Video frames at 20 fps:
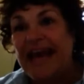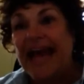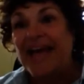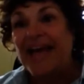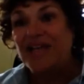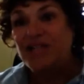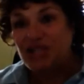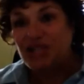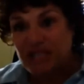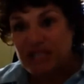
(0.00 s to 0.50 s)

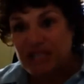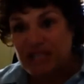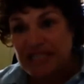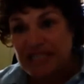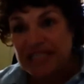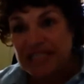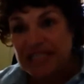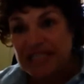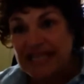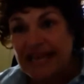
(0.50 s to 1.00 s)
And she
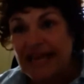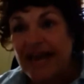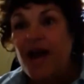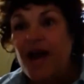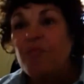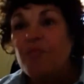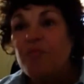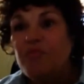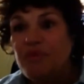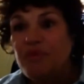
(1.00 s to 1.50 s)
said,
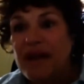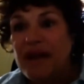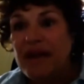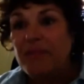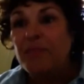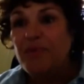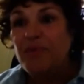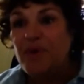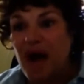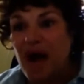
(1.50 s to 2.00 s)

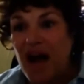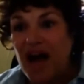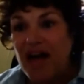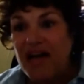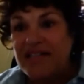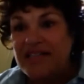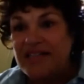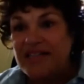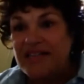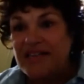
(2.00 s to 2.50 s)
bring
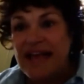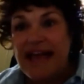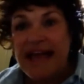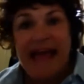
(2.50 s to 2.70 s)
bras.